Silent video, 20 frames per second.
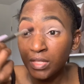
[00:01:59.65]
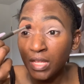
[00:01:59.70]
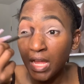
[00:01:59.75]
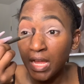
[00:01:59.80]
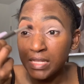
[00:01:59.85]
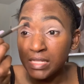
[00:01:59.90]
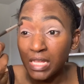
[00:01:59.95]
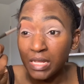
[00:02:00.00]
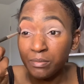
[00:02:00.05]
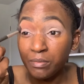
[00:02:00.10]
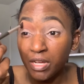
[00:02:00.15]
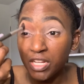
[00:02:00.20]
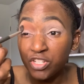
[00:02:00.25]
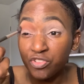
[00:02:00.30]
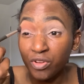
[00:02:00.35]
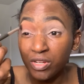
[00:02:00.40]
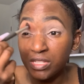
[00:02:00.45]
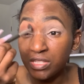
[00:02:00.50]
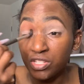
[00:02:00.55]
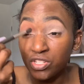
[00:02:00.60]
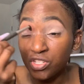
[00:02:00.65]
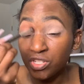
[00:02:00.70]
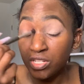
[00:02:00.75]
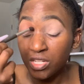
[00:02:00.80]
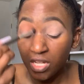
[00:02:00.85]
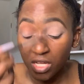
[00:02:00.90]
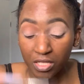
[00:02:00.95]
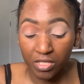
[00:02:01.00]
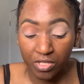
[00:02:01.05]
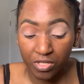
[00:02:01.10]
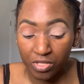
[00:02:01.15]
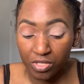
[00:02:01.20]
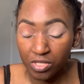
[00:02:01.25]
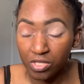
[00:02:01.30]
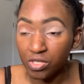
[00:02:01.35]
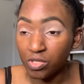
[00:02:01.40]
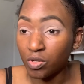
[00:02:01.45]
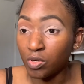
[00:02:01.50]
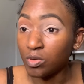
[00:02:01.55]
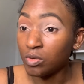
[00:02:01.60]
as like my transition colors.
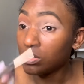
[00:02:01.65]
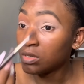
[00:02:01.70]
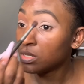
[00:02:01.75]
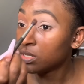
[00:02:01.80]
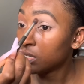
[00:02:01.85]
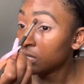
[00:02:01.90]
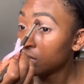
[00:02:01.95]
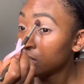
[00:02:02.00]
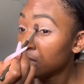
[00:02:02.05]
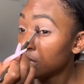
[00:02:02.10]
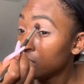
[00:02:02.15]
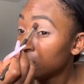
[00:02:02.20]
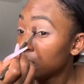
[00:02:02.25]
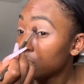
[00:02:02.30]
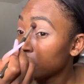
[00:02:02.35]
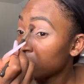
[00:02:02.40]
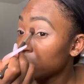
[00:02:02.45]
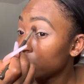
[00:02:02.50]
So I'm